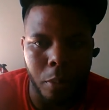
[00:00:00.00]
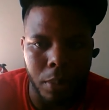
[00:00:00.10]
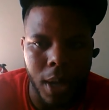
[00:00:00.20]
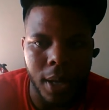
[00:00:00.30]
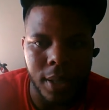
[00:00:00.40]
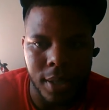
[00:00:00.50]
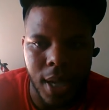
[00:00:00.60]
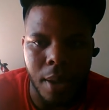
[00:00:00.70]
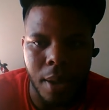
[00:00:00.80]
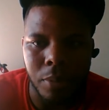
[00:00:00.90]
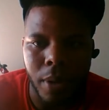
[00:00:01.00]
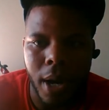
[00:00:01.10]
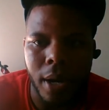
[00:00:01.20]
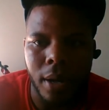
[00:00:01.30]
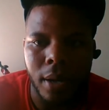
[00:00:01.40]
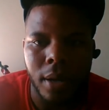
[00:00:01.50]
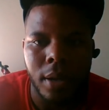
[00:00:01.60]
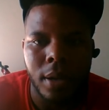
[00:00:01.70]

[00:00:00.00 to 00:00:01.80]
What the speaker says: goal blocked as time expired.